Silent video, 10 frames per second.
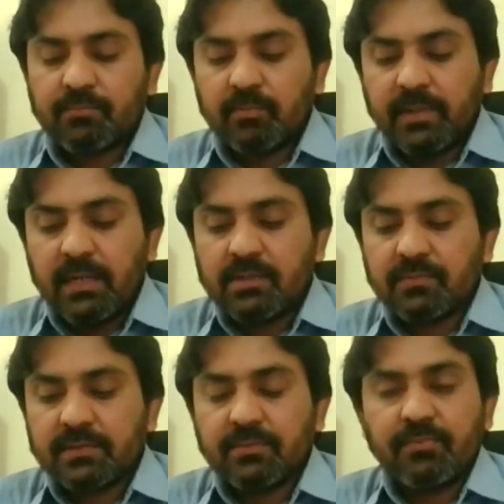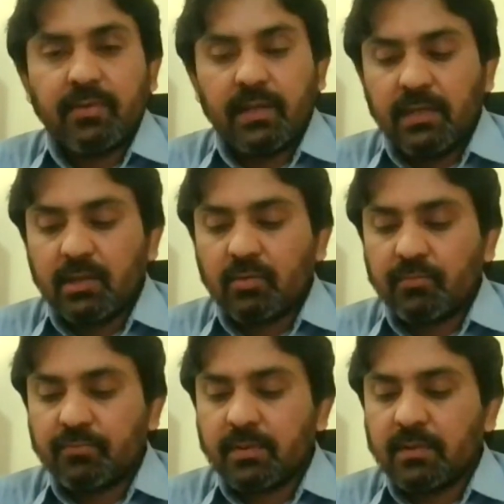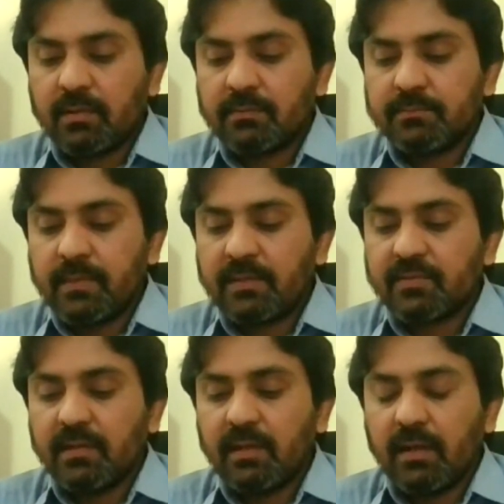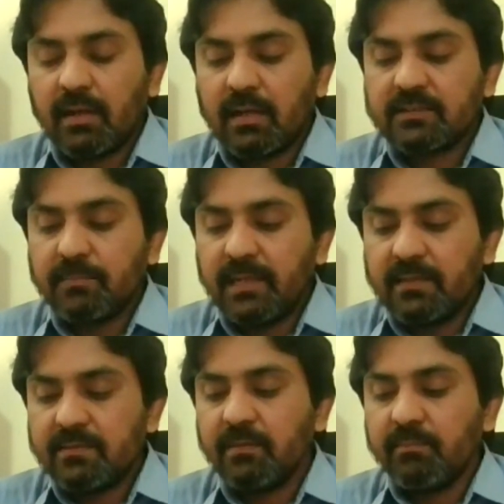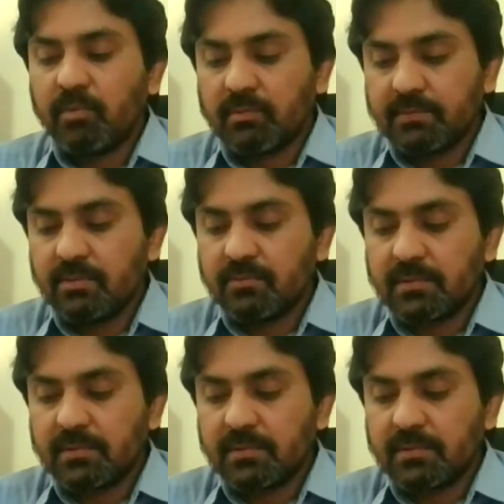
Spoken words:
For me, it was the failure of Sri Lanka's balancing policy